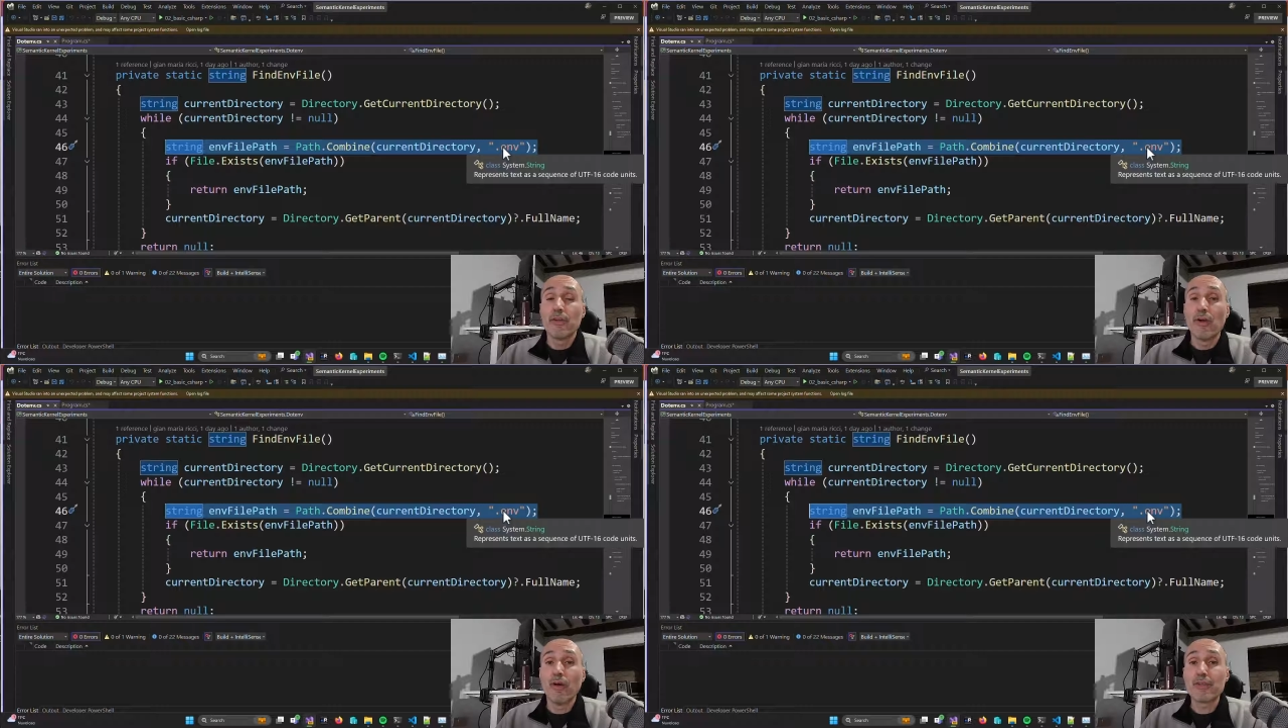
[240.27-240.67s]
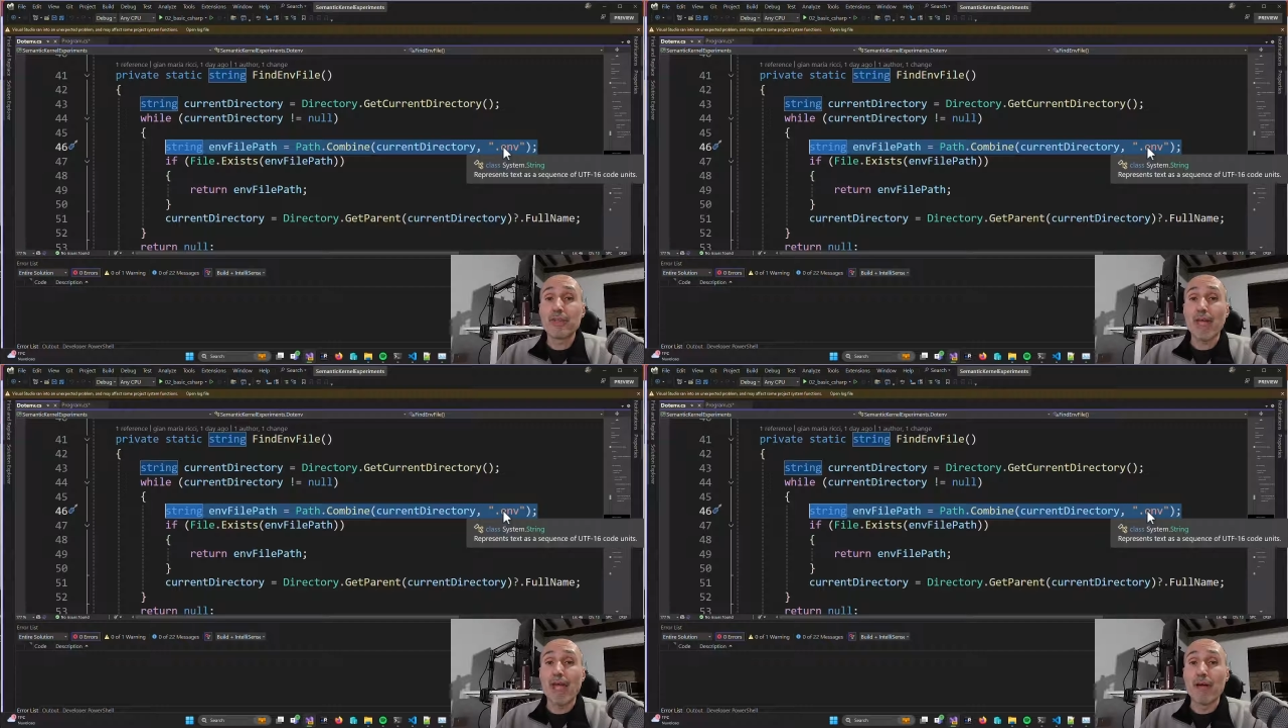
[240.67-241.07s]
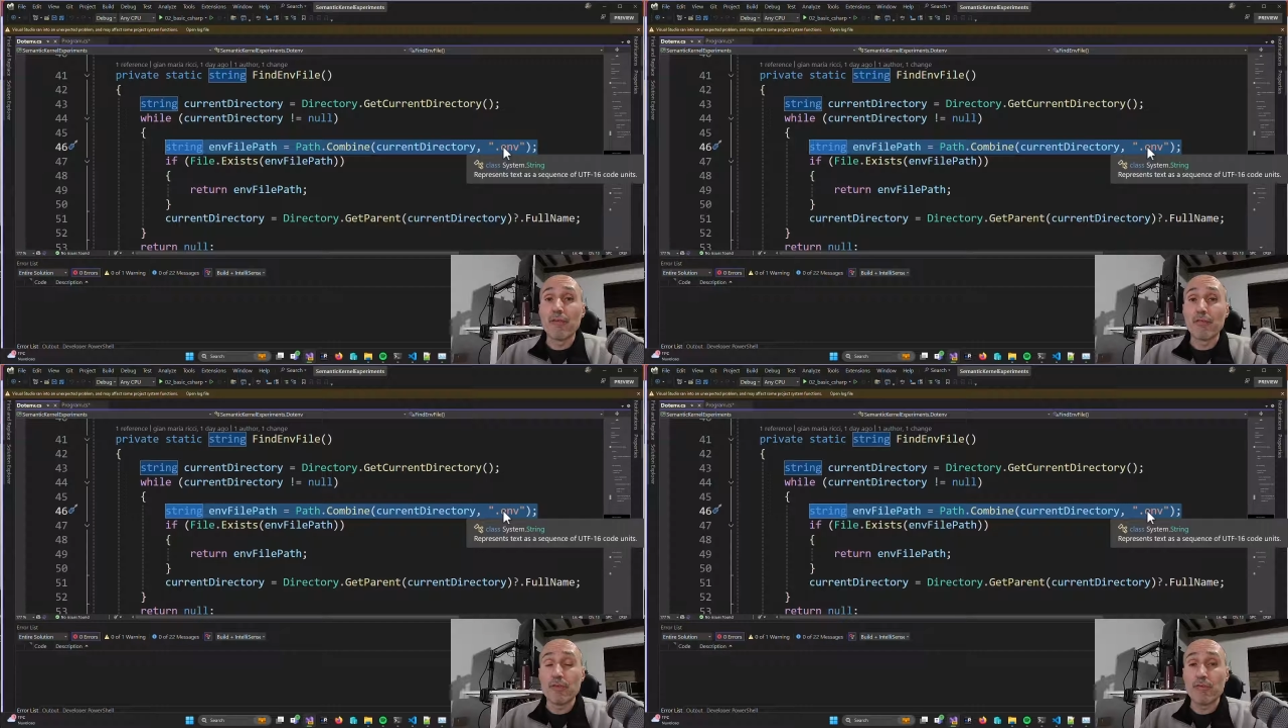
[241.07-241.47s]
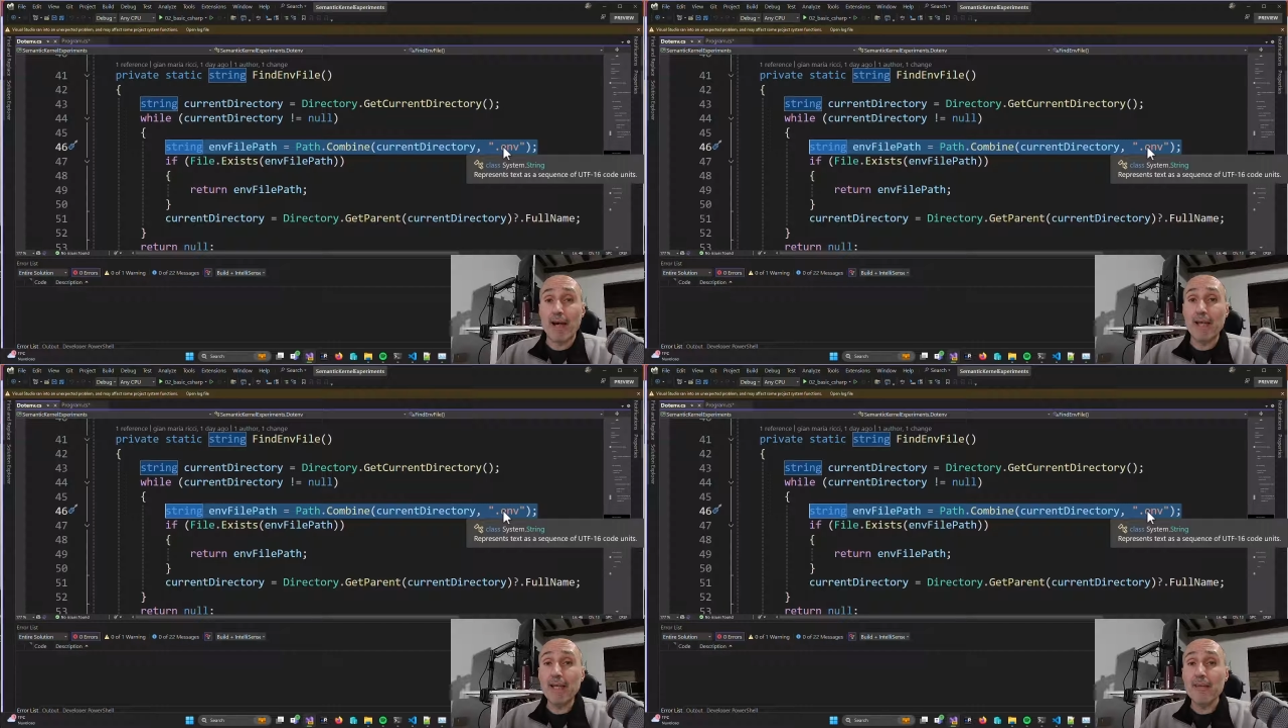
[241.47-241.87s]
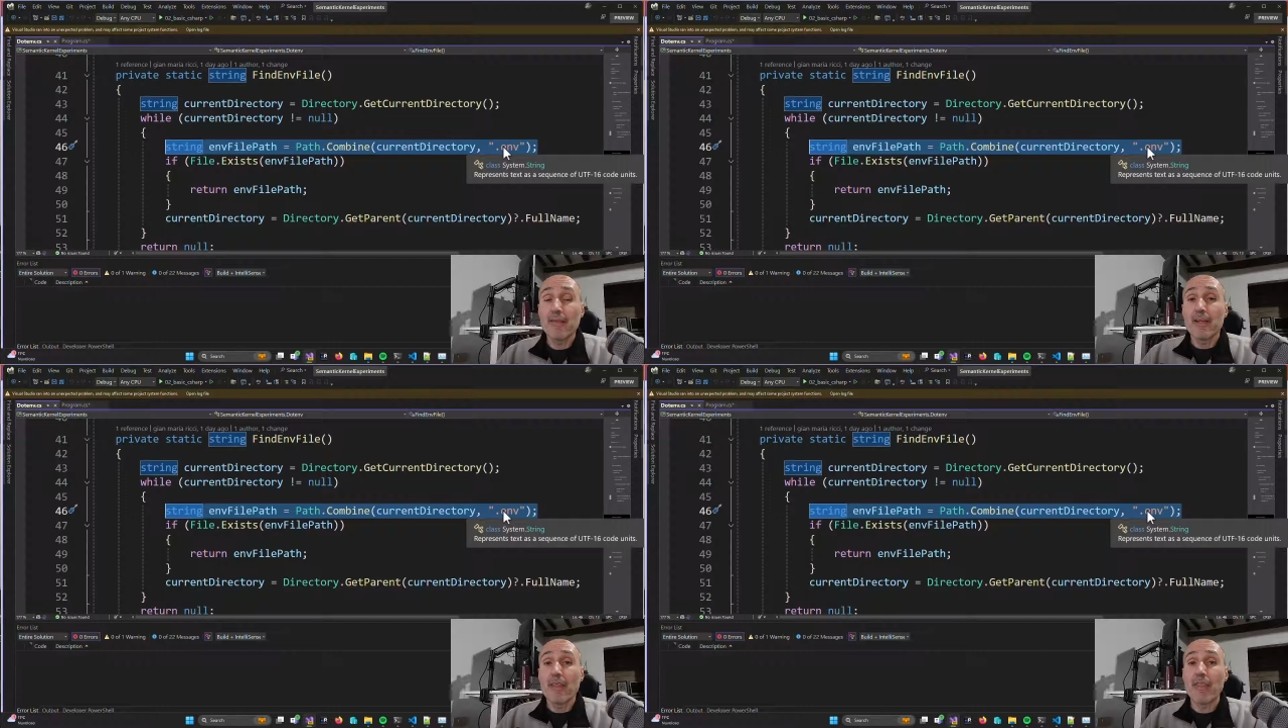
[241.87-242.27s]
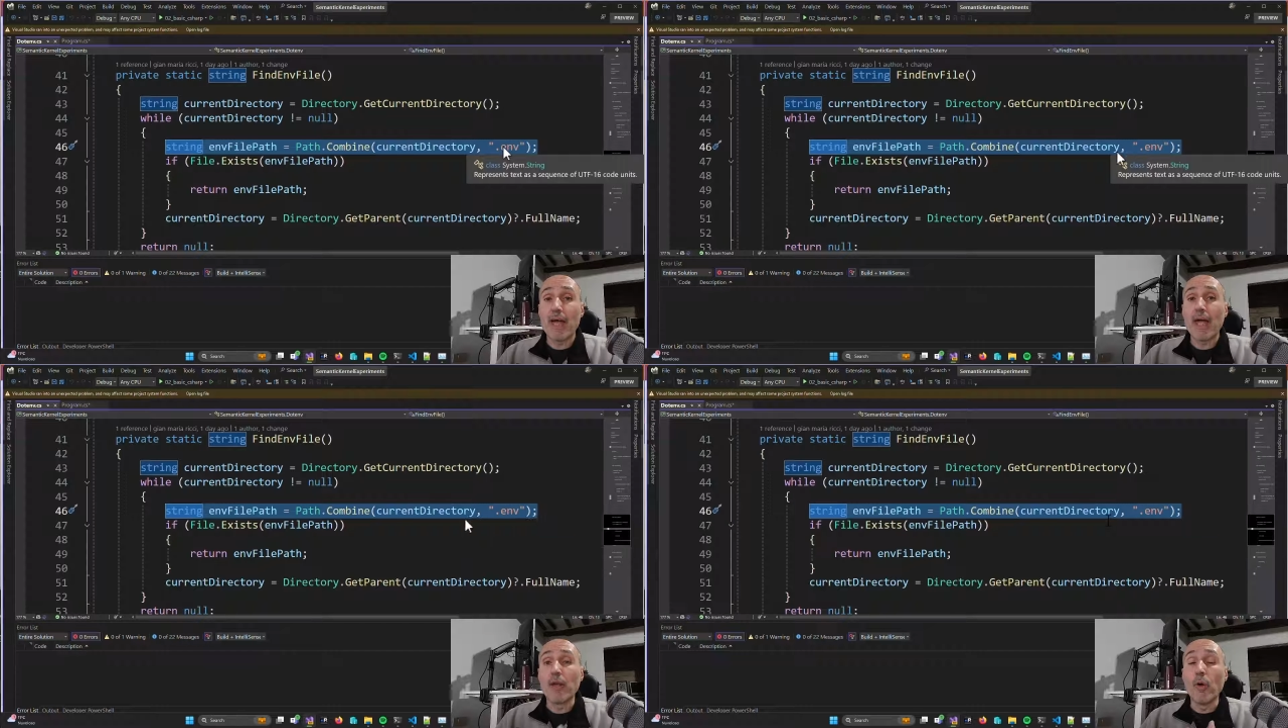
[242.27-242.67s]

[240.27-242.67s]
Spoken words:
.env file, then